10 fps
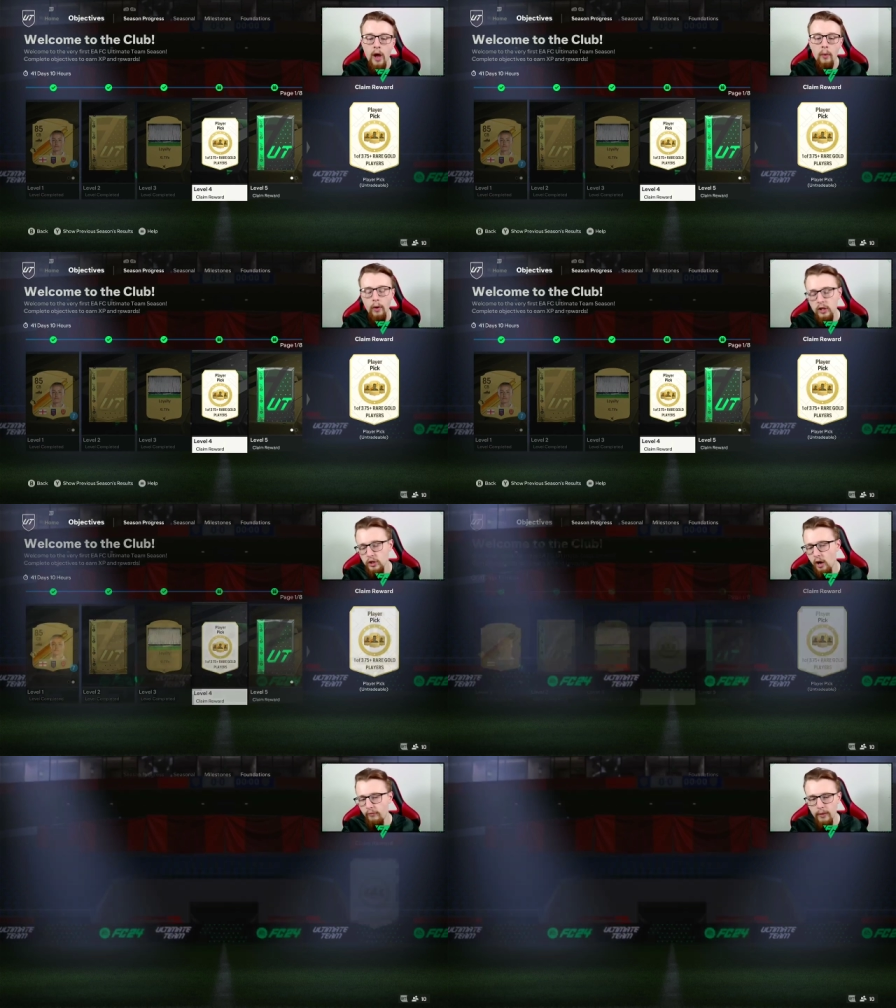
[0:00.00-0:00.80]
we're going to
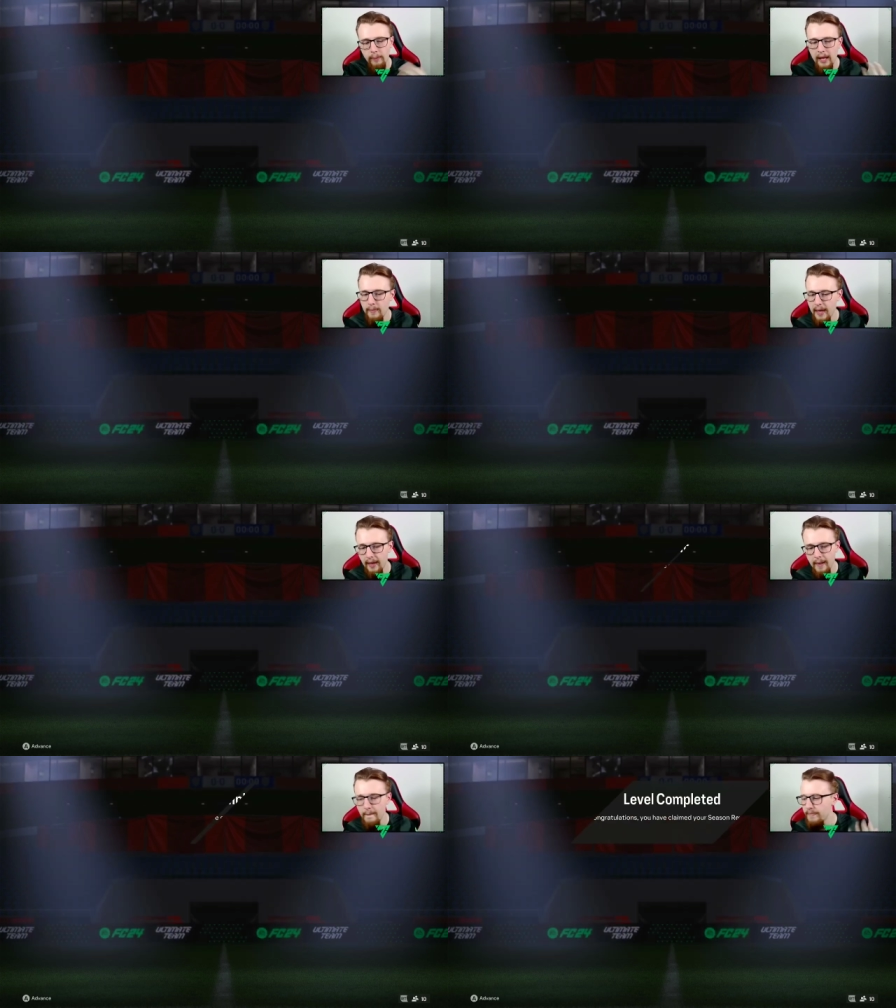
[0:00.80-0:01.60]
start off with the play pick.
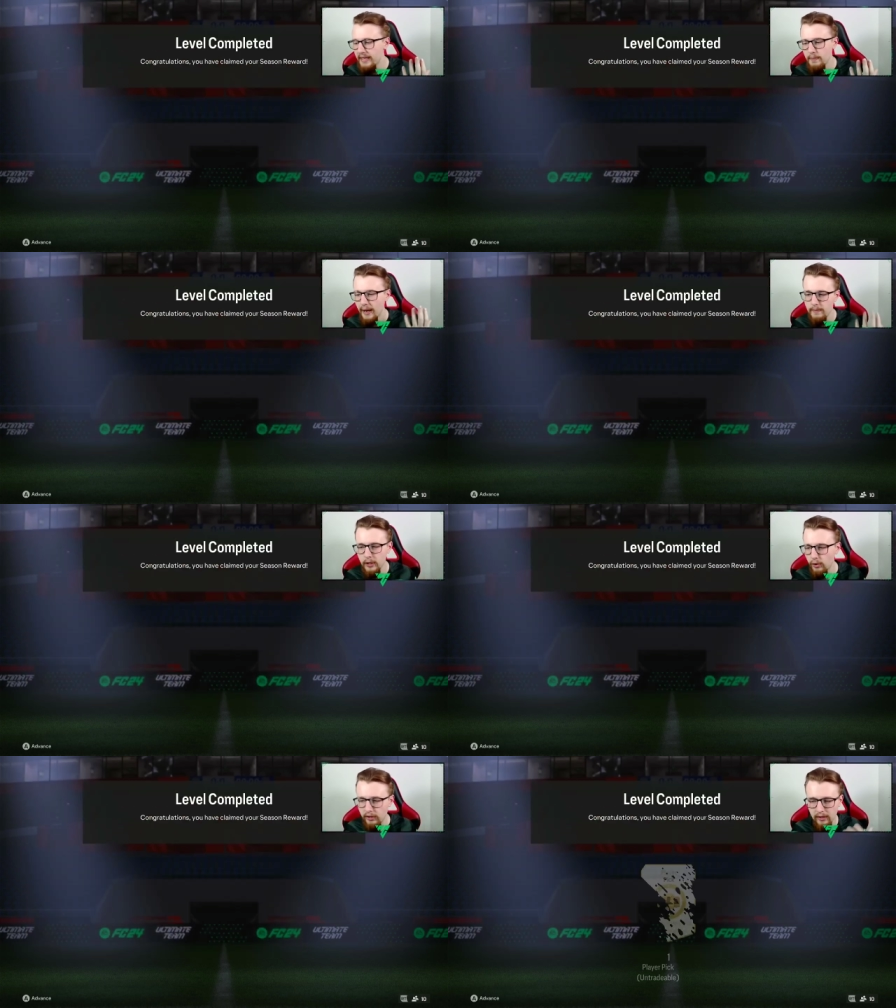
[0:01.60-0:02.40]
This might be
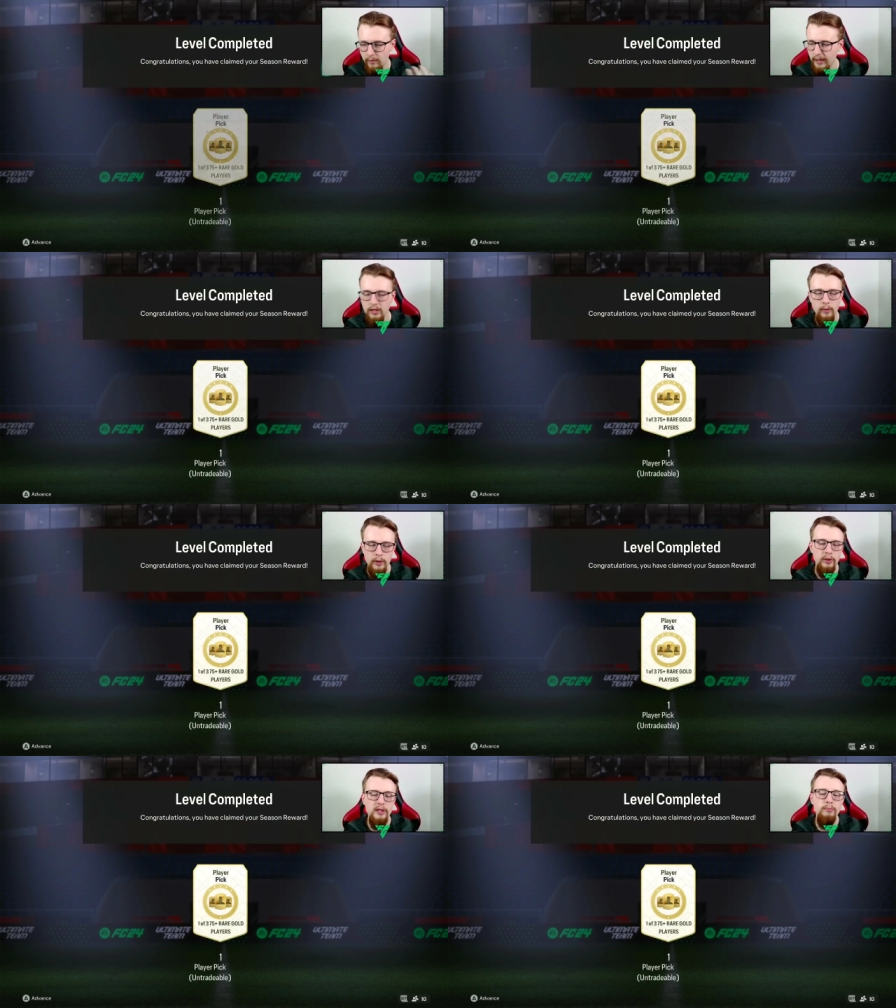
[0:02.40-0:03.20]
good, it might not be good,
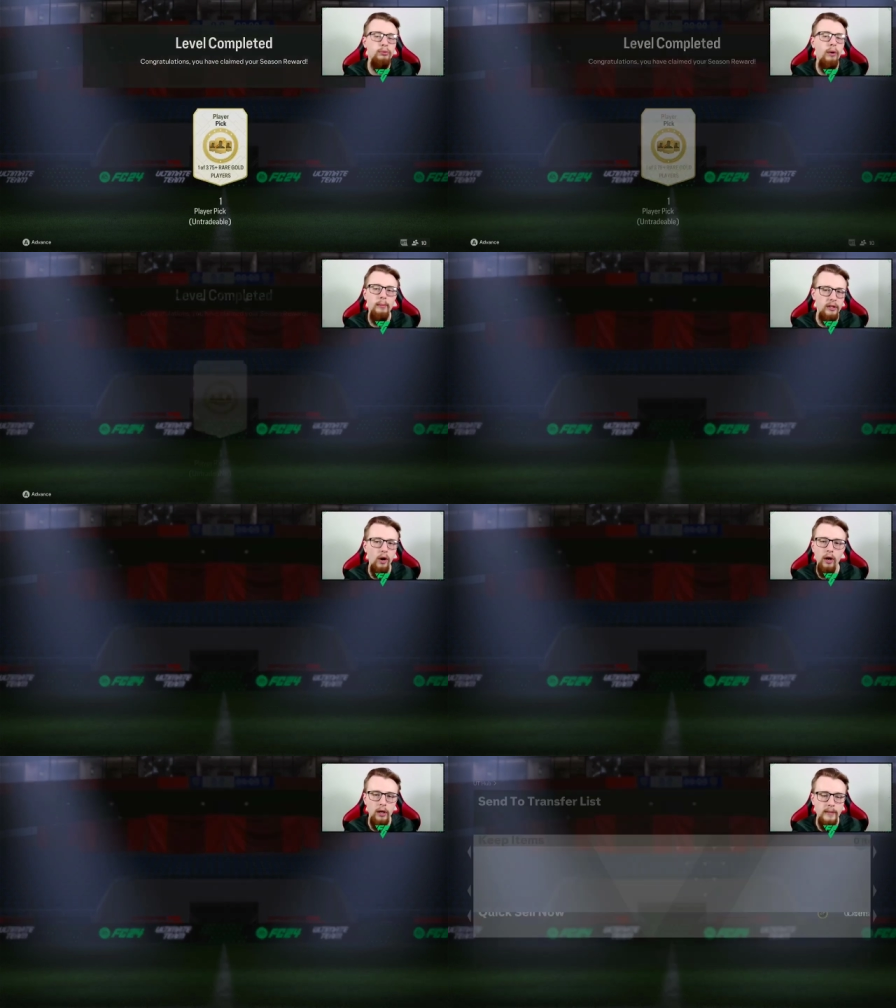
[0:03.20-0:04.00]
it's probably not
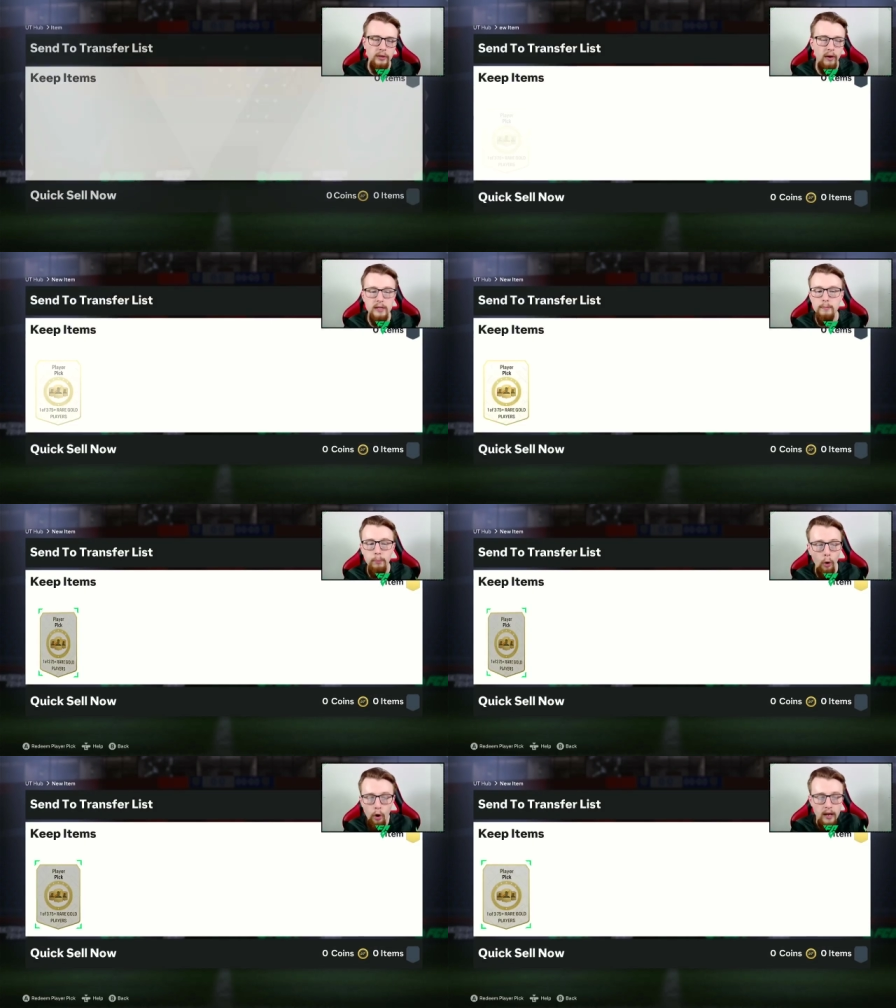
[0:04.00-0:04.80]
going to be great,
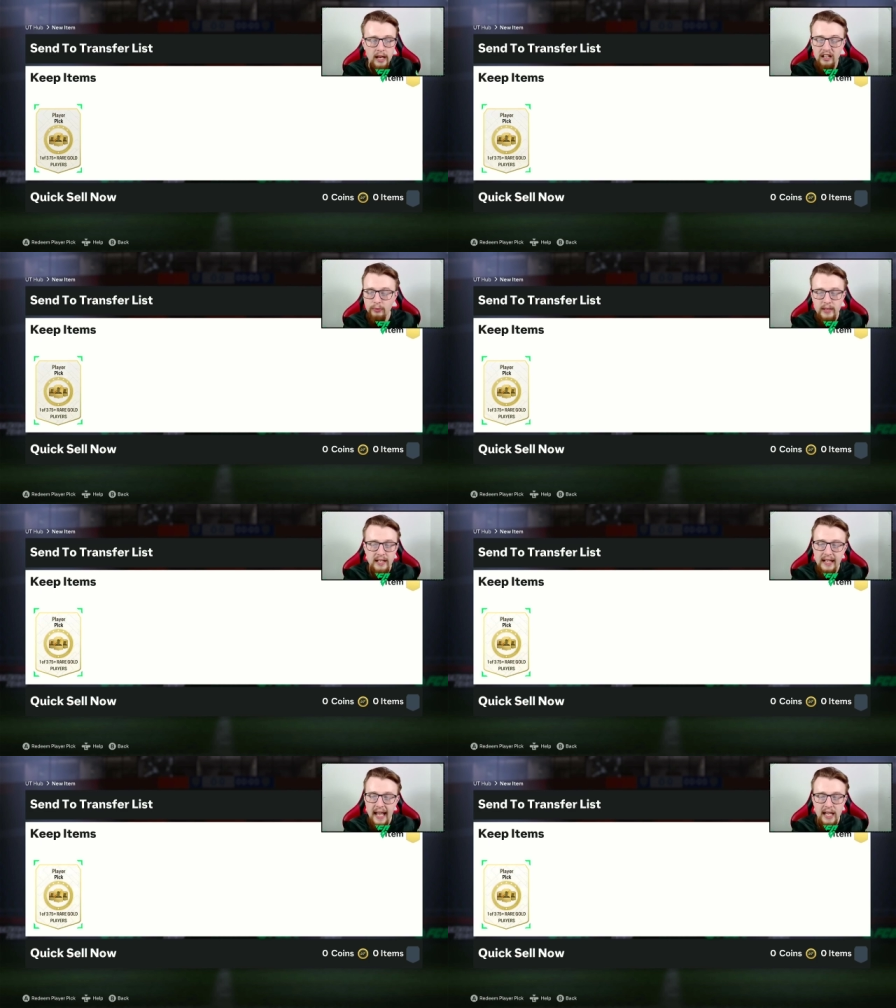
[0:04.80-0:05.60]
but if we can
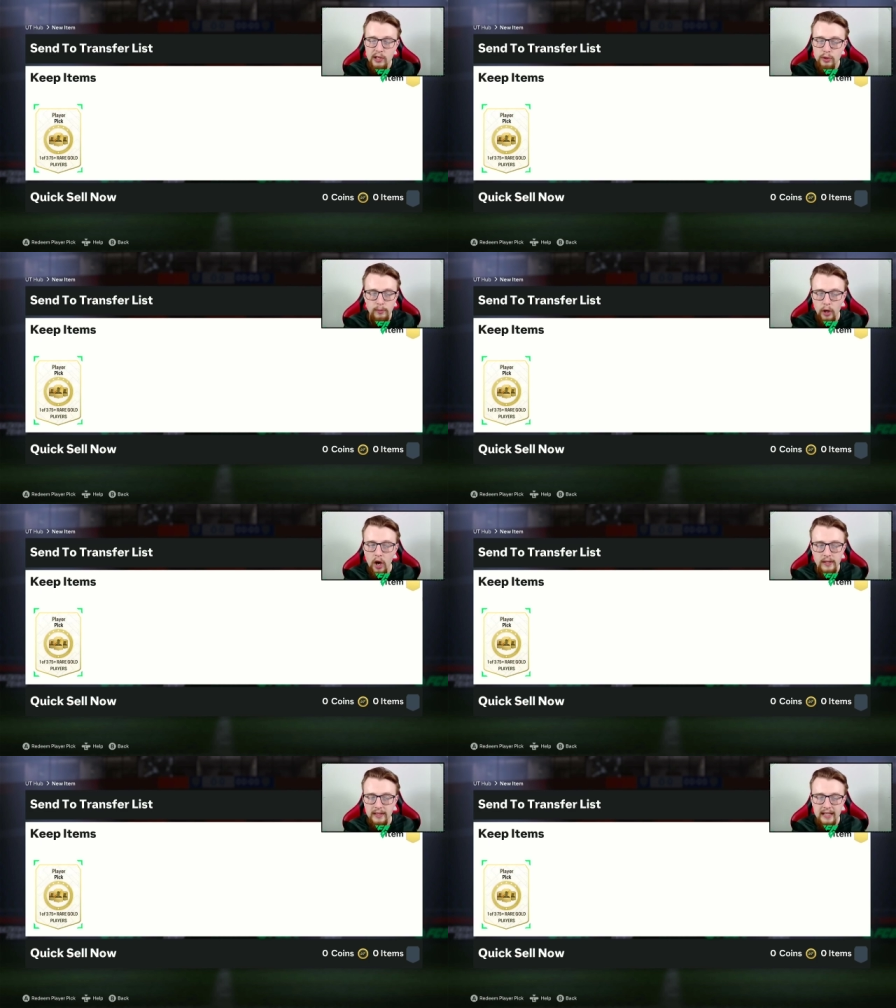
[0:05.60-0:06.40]
get a usable
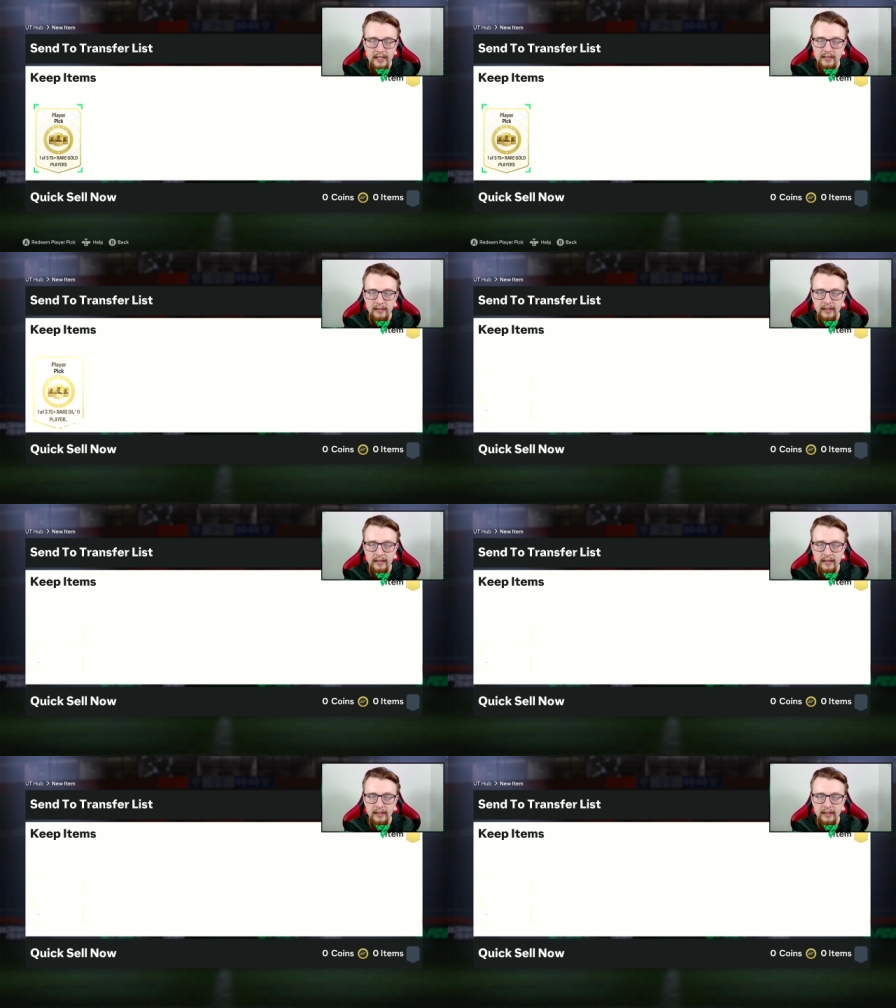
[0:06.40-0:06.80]
card in this,